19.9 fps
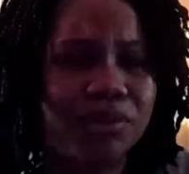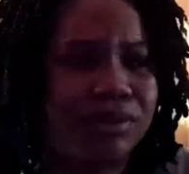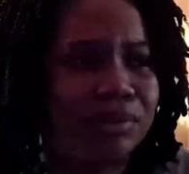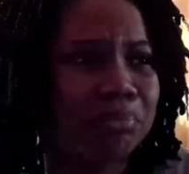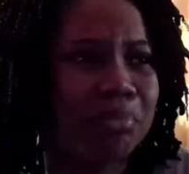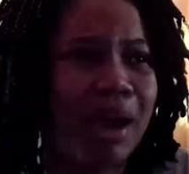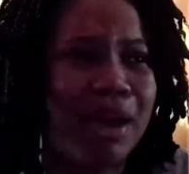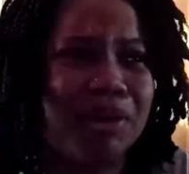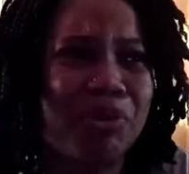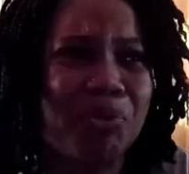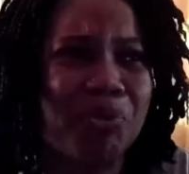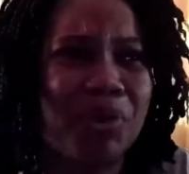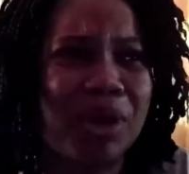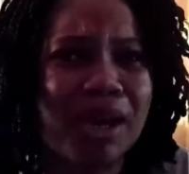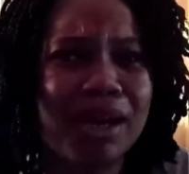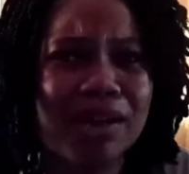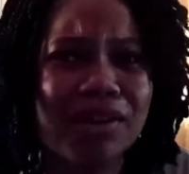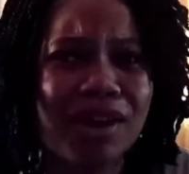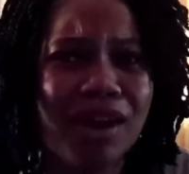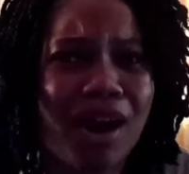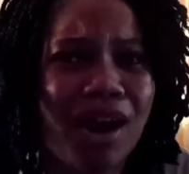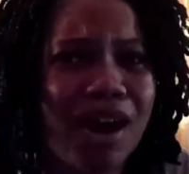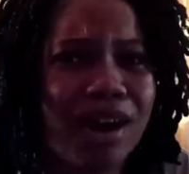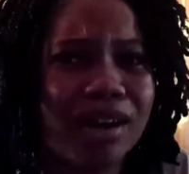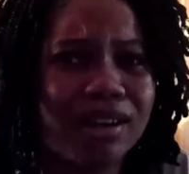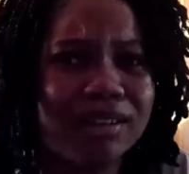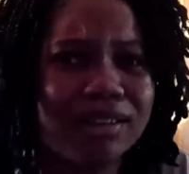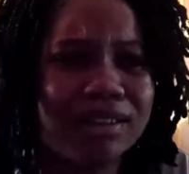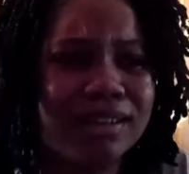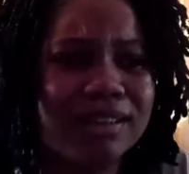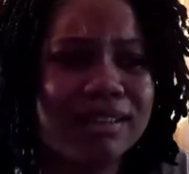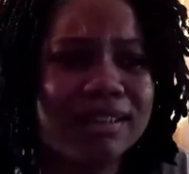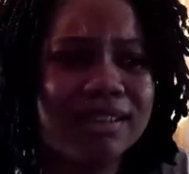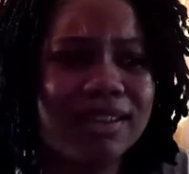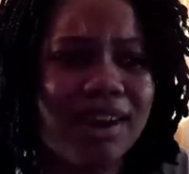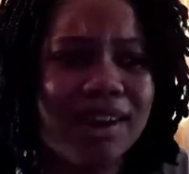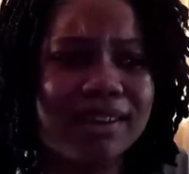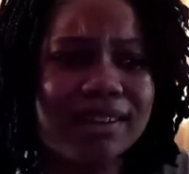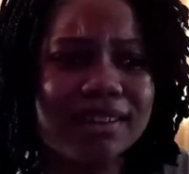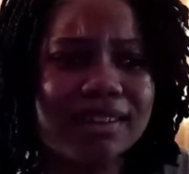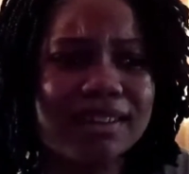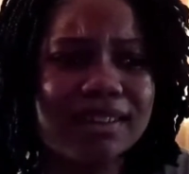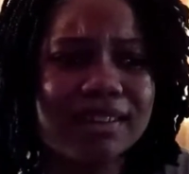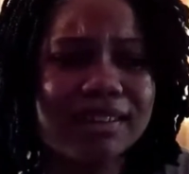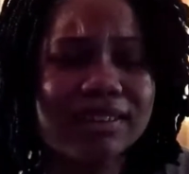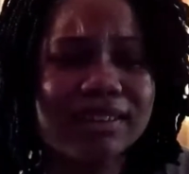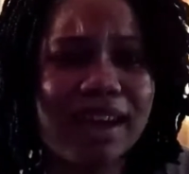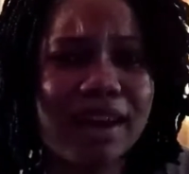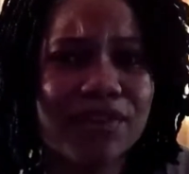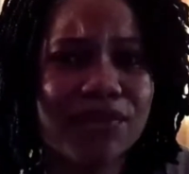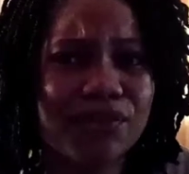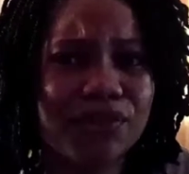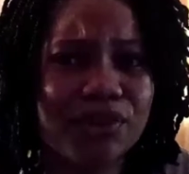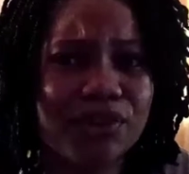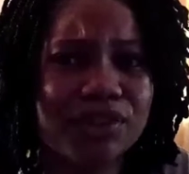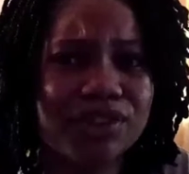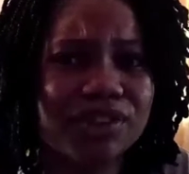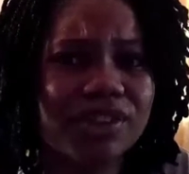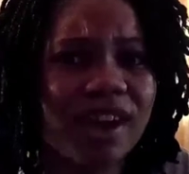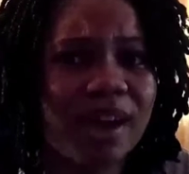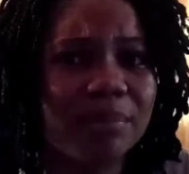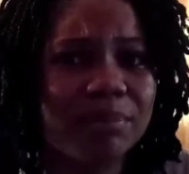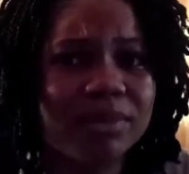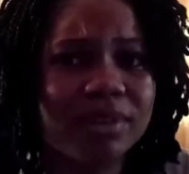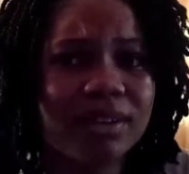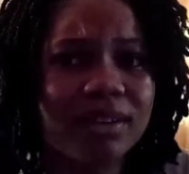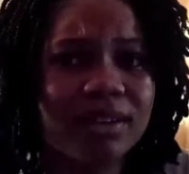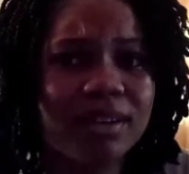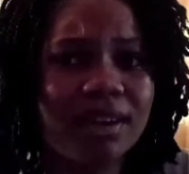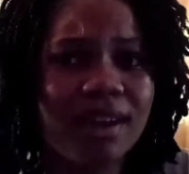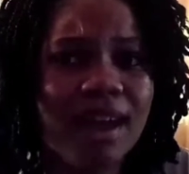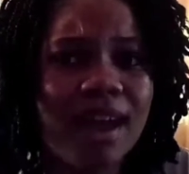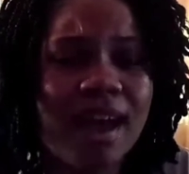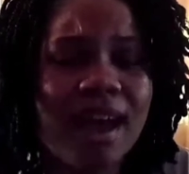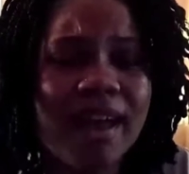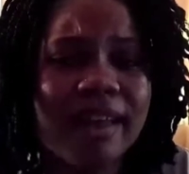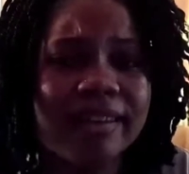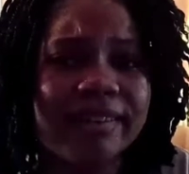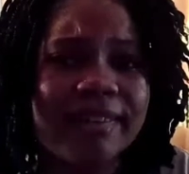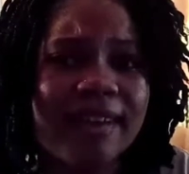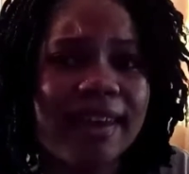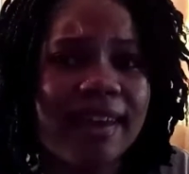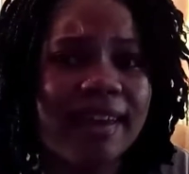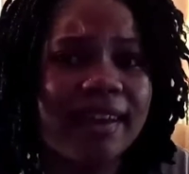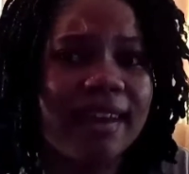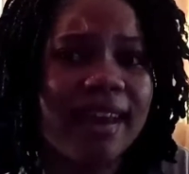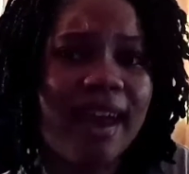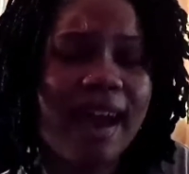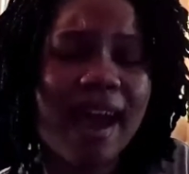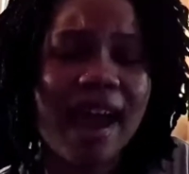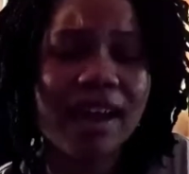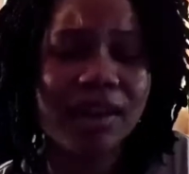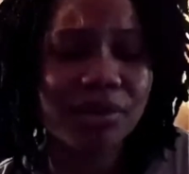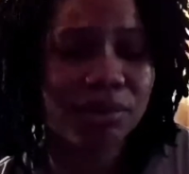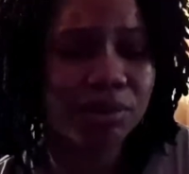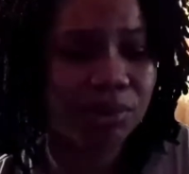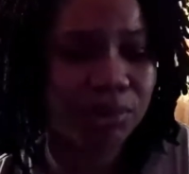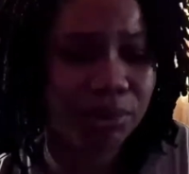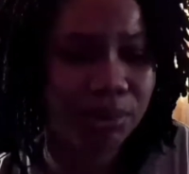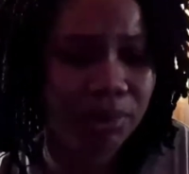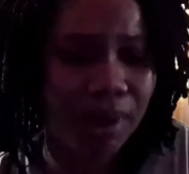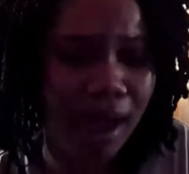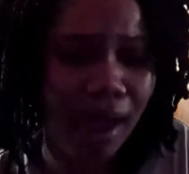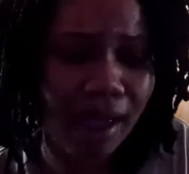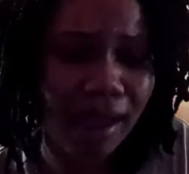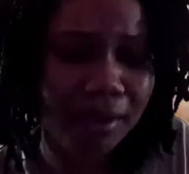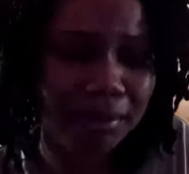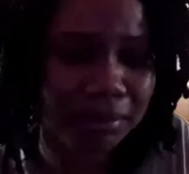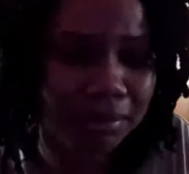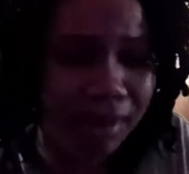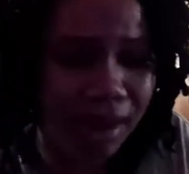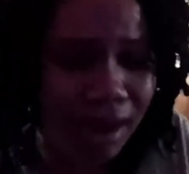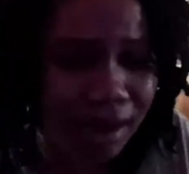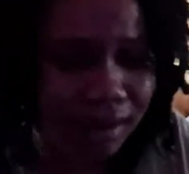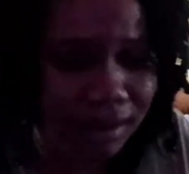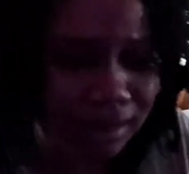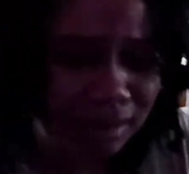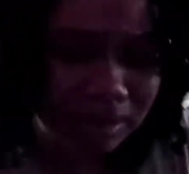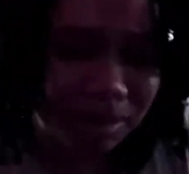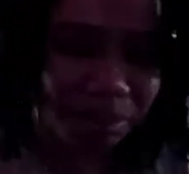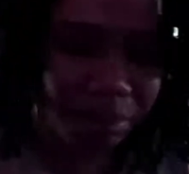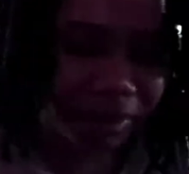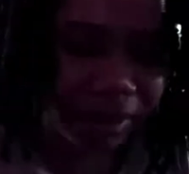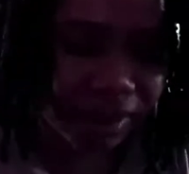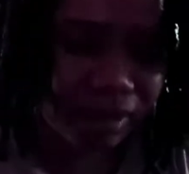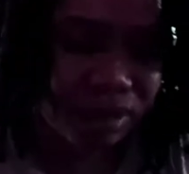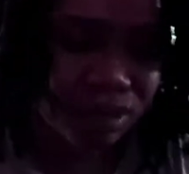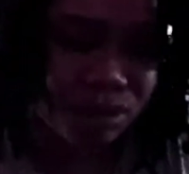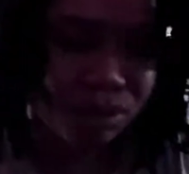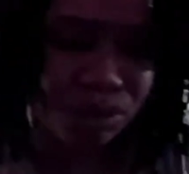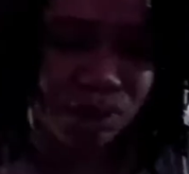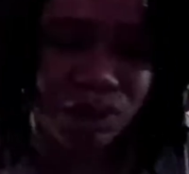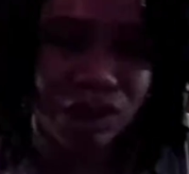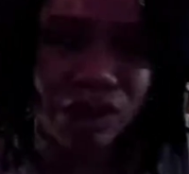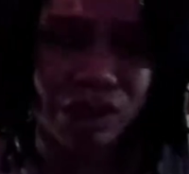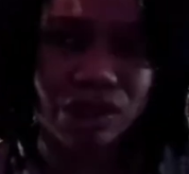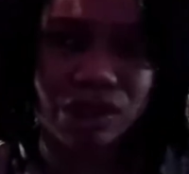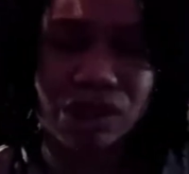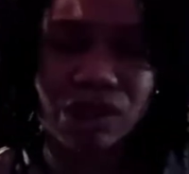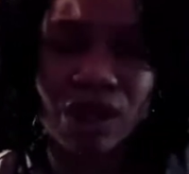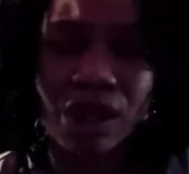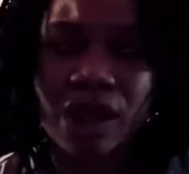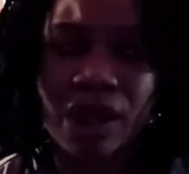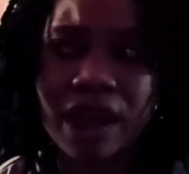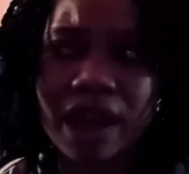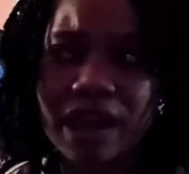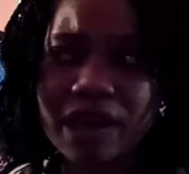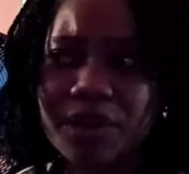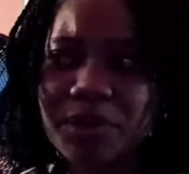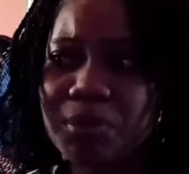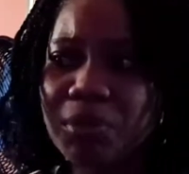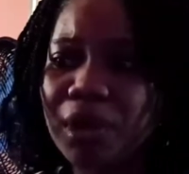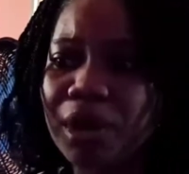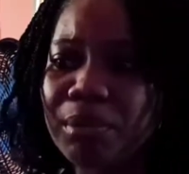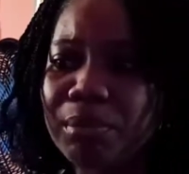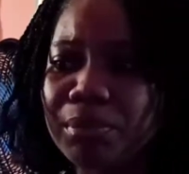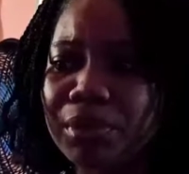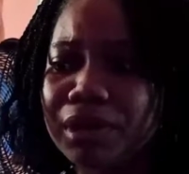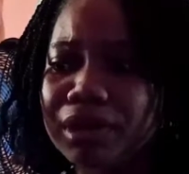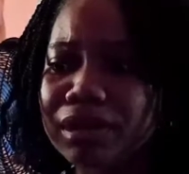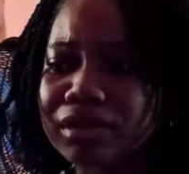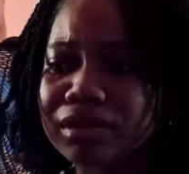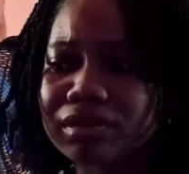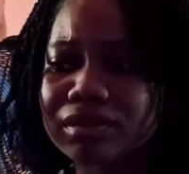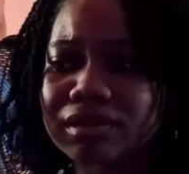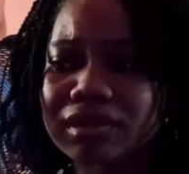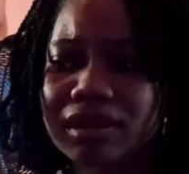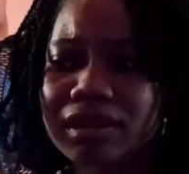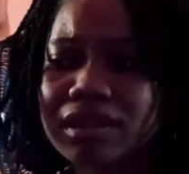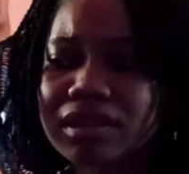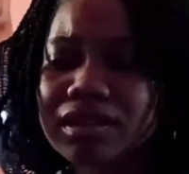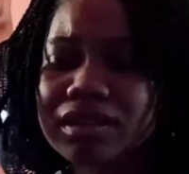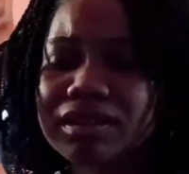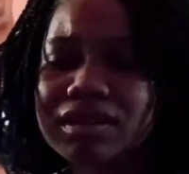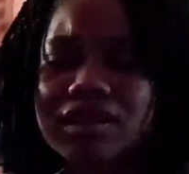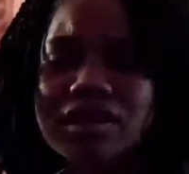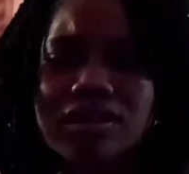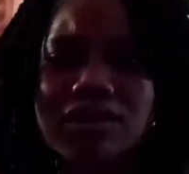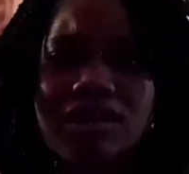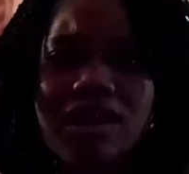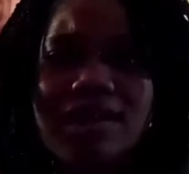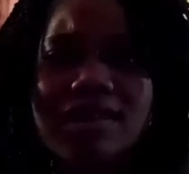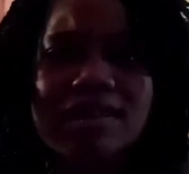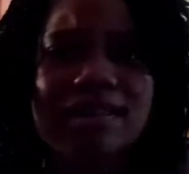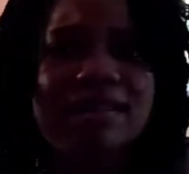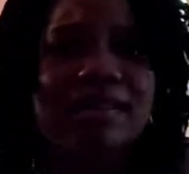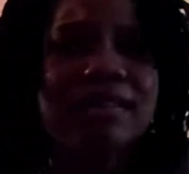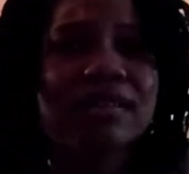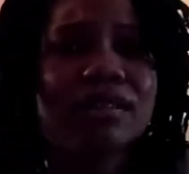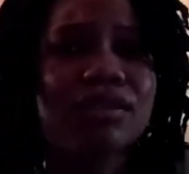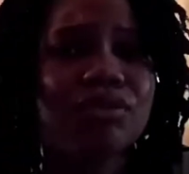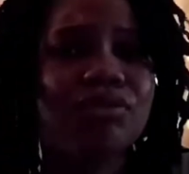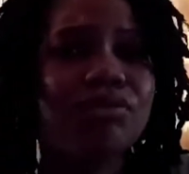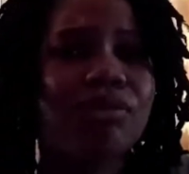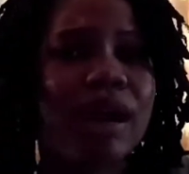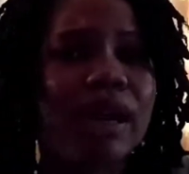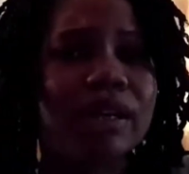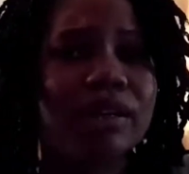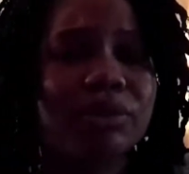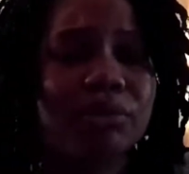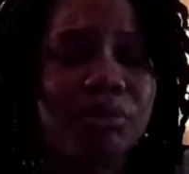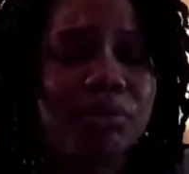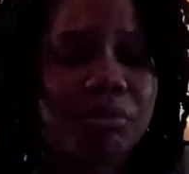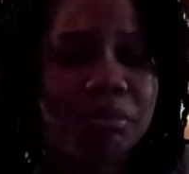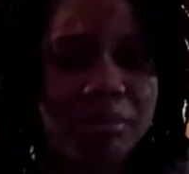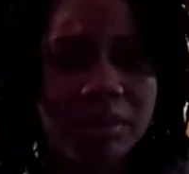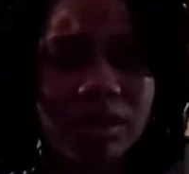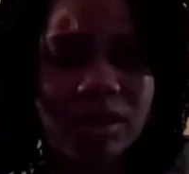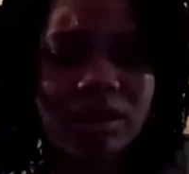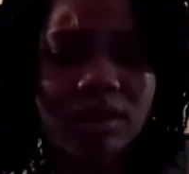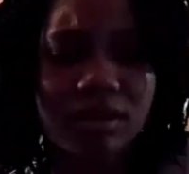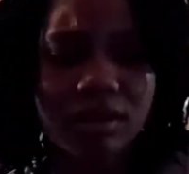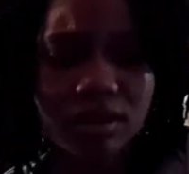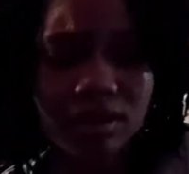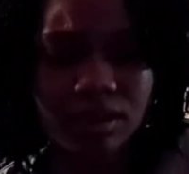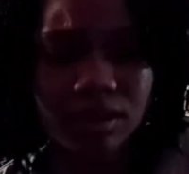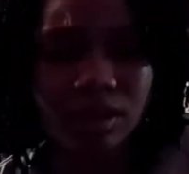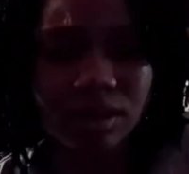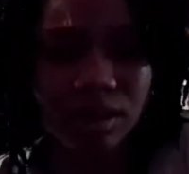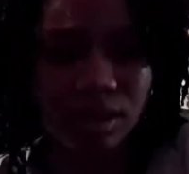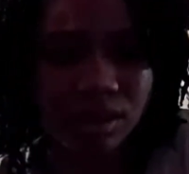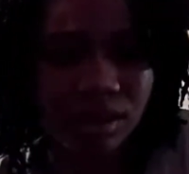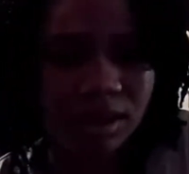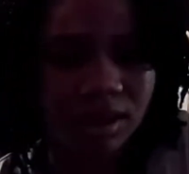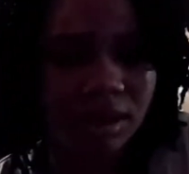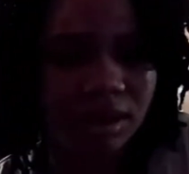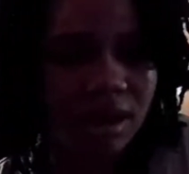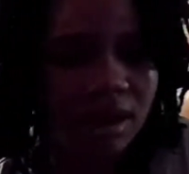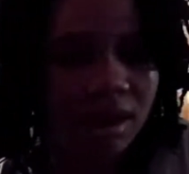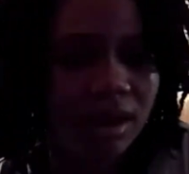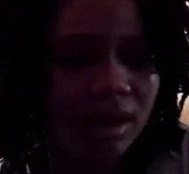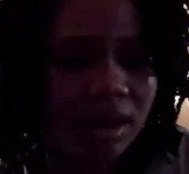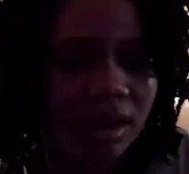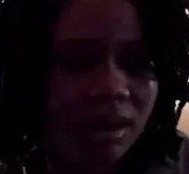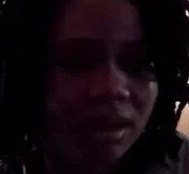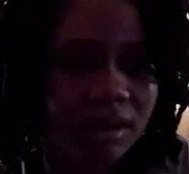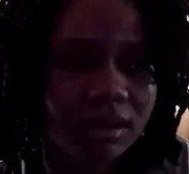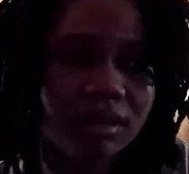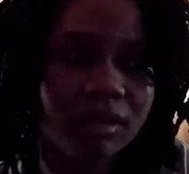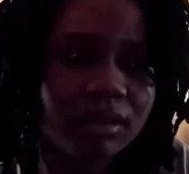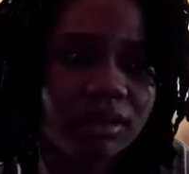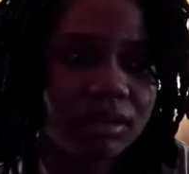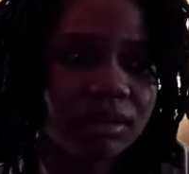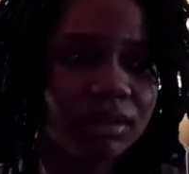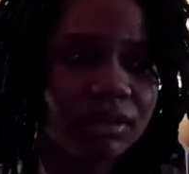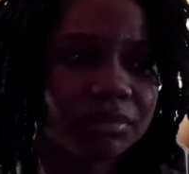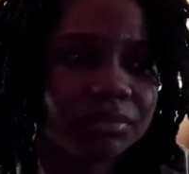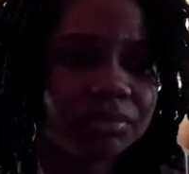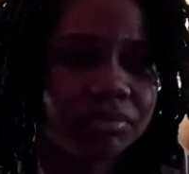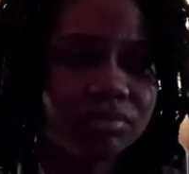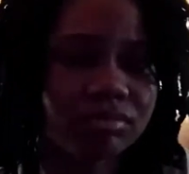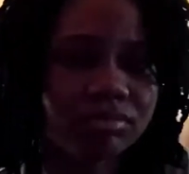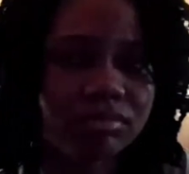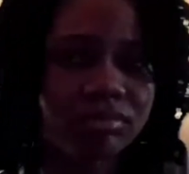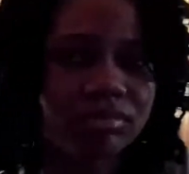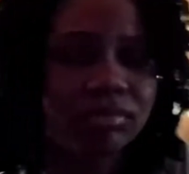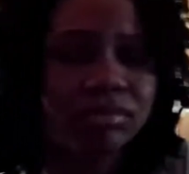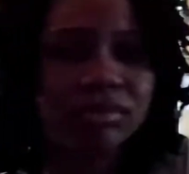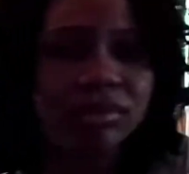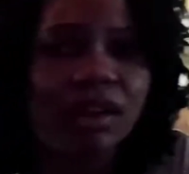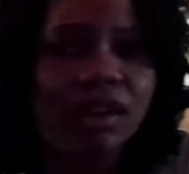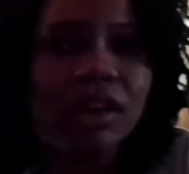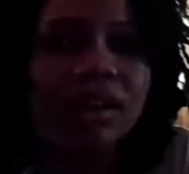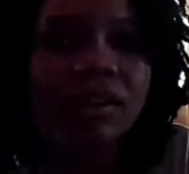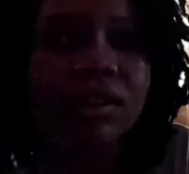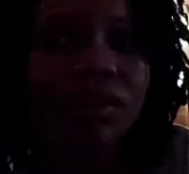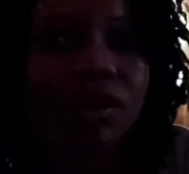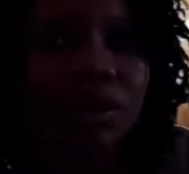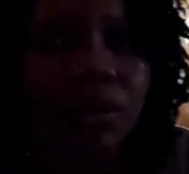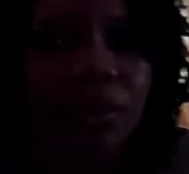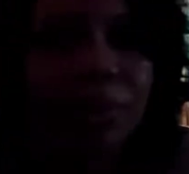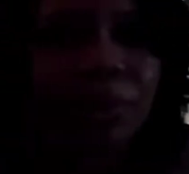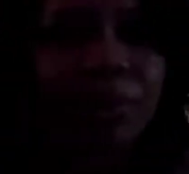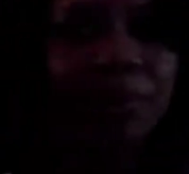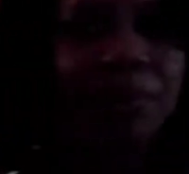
by the way the author started that first chapter, then I don't know, I am not in a place to judge anyone, but it doesn't sit right with me. Oh no.